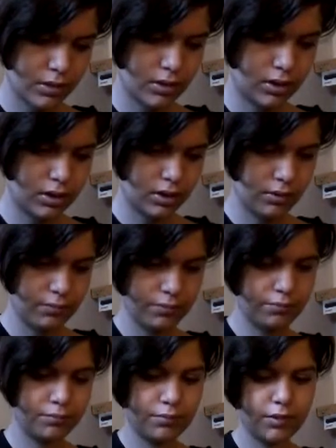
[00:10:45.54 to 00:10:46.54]

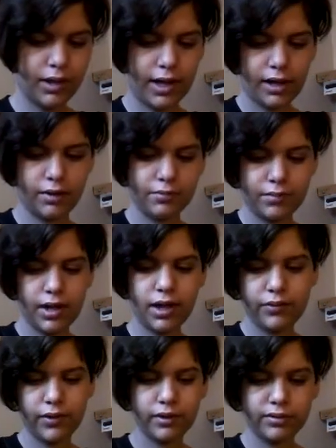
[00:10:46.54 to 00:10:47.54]
but yeah.
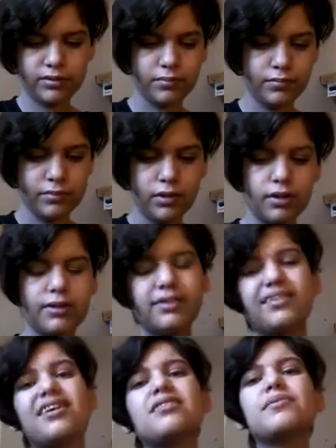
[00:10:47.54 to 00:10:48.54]
Anyways,
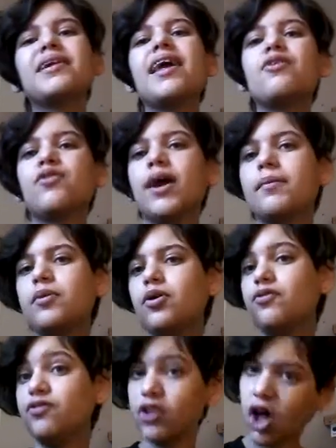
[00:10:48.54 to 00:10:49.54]
this has been a
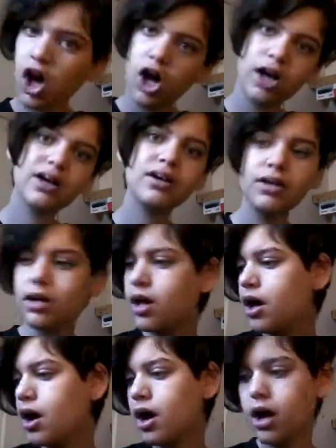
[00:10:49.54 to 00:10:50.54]
ramble vlog.
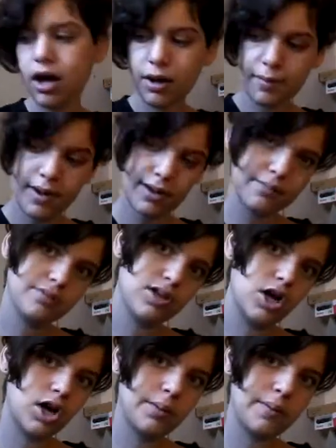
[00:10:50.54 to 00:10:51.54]
I am
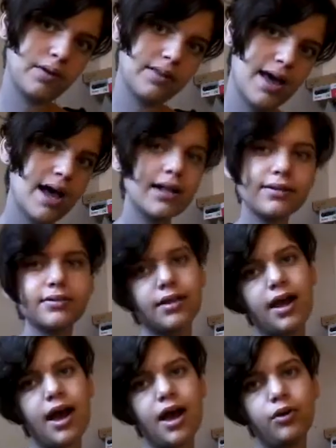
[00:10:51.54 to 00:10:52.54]
sorry about that.
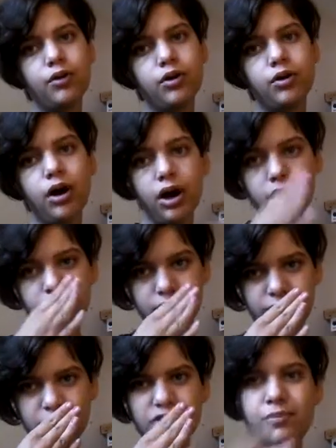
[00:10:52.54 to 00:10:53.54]
I will,
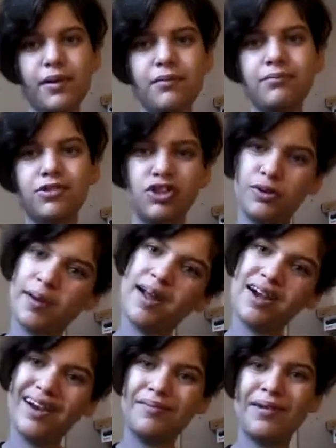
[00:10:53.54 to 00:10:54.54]
do
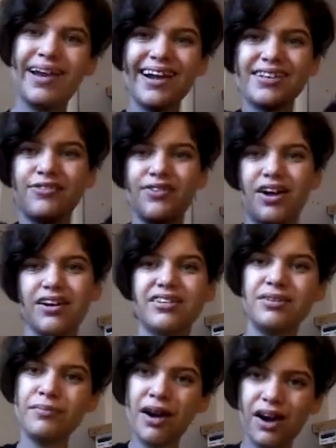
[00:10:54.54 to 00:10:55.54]
better in my next vlog
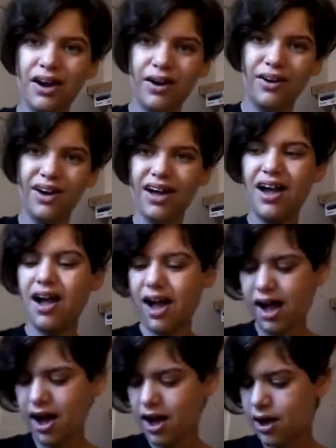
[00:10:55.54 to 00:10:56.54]
tomorrow.
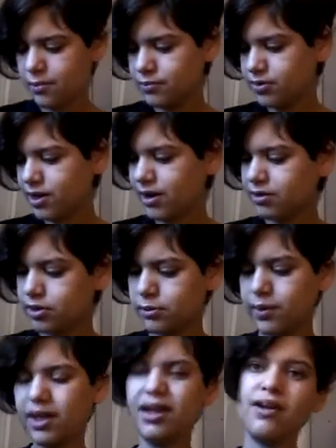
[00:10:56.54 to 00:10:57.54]
That is going
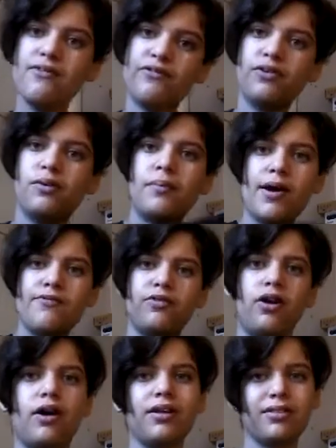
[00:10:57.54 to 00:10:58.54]
to be it for my
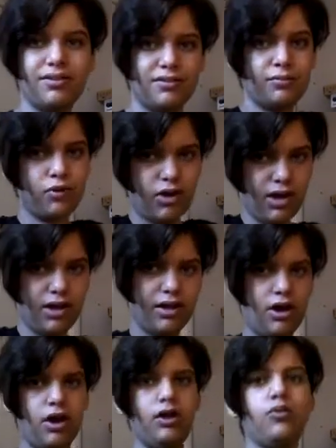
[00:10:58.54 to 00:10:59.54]
vlog this morning
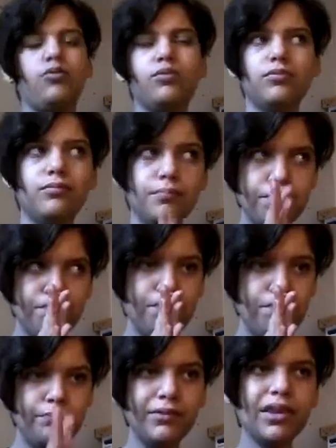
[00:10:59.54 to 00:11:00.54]
on
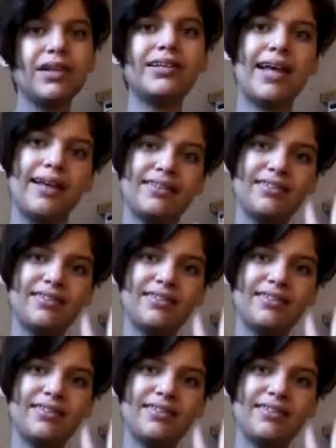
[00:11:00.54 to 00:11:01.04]
day